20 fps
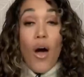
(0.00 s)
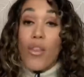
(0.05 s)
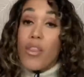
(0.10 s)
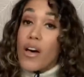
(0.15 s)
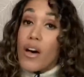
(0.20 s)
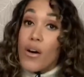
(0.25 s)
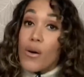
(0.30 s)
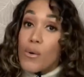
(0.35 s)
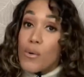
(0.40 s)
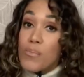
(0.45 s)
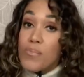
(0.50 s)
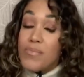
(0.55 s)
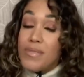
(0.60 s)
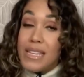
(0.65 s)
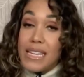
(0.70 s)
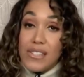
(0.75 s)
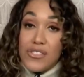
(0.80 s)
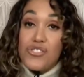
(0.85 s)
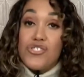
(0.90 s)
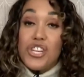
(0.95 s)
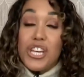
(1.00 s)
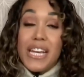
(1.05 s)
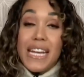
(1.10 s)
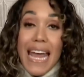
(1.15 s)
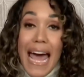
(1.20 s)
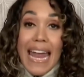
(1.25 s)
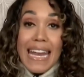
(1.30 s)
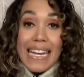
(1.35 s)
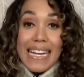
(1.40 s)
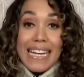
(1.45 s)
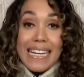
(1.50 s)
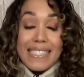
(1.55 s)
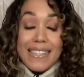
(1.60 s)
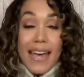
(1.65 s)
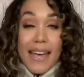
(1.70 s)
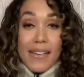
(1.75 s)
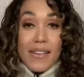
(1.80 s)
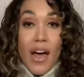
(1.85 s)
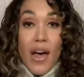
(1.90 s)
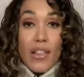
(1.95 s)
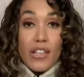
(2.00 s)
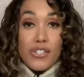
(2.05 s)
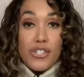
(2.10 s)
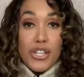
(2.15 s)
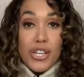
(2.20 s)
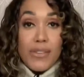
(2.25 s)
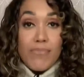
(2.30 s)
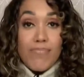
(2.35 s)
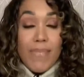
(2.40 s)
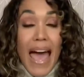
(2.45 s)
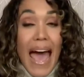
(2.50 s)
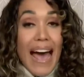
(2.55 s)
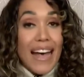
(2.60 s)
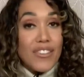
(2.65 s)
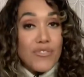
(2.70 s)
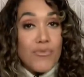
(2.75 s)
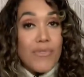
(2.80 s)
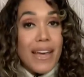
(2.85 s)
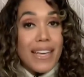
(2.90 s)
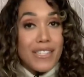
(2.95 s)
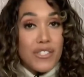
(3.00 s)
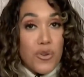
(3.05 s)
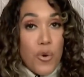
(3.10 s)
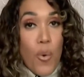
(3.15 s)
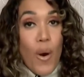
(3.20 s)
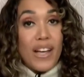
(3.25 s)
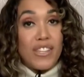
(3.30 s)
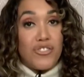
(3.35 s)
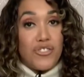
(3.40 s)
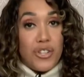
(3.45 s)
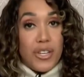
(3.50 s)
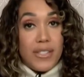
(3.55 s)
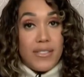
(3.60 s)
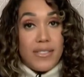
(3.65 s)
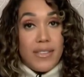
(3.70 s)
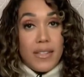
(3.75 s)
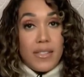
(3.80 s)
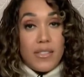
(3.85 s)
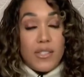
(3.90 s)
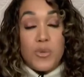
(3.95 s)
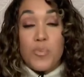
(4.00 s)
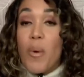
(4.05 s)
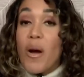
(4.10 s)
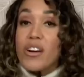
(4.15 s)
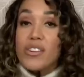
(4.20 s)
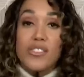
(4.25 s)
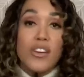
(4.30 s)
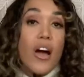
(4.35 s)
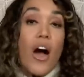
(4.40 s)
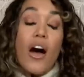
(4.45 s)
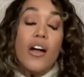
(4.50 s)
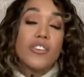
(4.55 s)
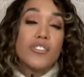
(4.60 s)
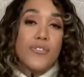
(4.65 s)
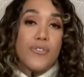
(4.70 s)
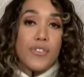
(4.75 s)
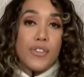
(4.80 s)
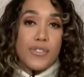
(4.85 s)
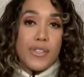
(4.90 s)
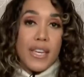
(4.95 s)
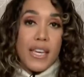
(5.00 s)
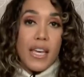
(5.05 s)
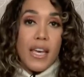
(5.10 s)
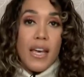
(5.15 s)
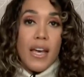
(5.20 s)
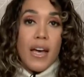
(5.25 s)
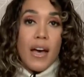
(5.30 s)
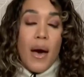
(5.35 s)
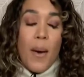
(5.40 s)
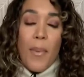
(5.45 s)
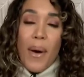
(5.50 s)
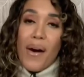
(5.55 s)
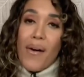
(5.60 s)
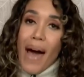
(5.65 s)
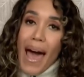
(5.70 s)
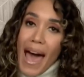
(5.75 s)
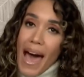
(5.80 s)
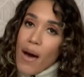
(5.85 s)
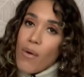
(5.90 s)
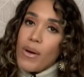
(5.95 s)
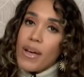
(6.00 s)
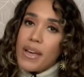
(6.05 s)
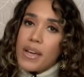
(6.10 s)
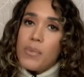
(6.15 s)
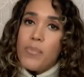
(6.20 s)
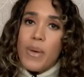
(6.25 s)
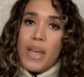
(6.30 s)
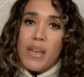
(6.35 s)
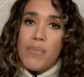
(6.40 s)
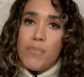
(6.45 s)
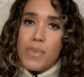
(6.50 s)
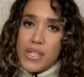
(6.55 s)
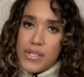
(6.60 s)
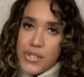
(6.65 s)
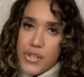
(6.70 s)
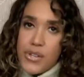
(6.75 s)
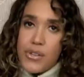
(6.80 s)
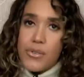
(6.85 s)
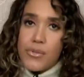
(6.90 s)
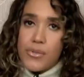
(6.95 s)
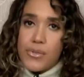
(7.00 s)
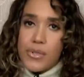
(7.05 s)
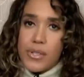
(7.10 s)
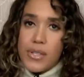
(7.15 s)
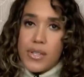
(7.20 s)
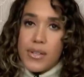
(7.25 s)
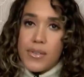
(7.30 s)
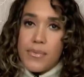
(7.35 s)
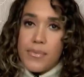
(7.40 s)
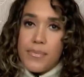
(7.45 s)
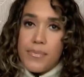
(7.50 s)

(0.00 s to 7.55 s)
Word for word: Although this gene editing technology has raised questions and sparked controversy about how it could be misused